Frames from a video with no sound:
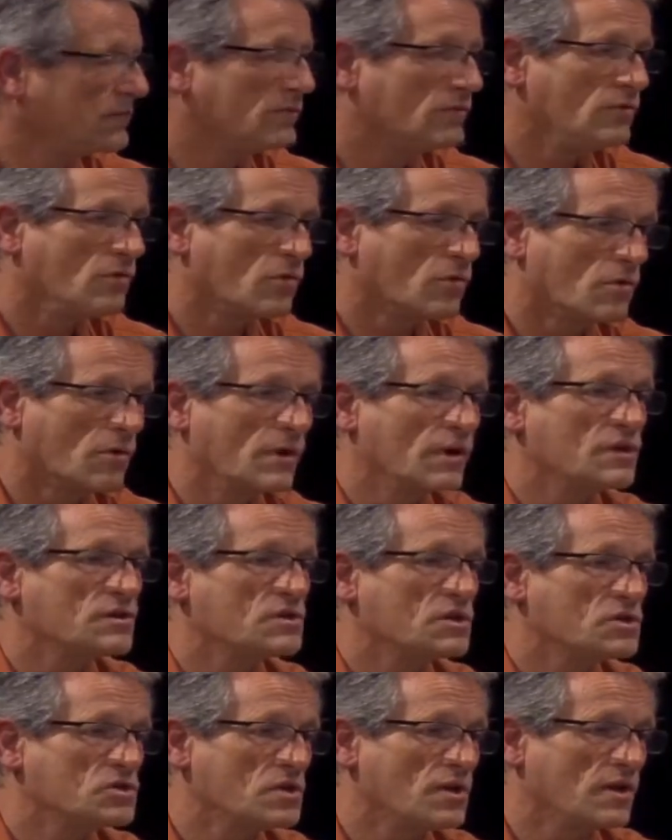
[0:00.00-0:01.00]
your
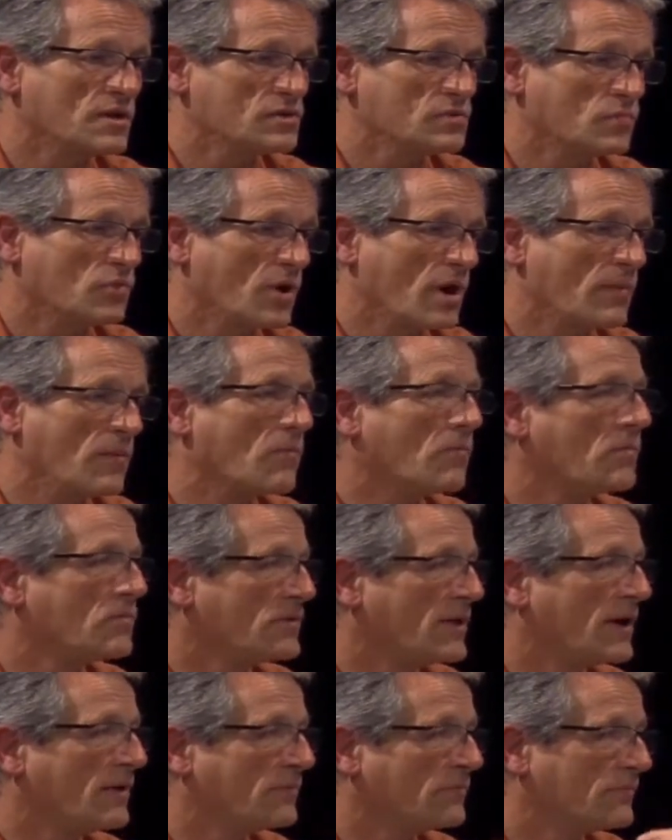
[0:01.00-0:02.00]
organization has a problem
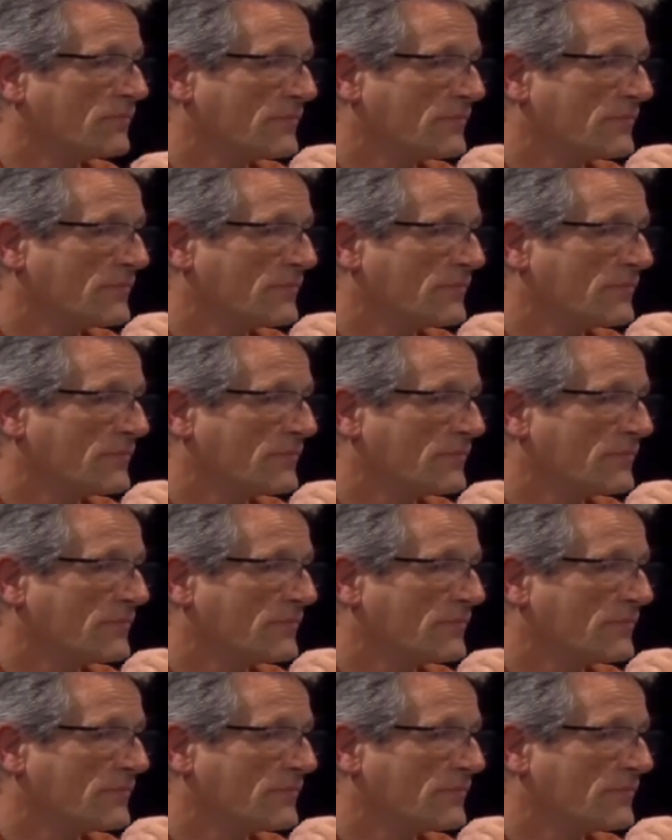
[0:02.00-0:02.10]
with that?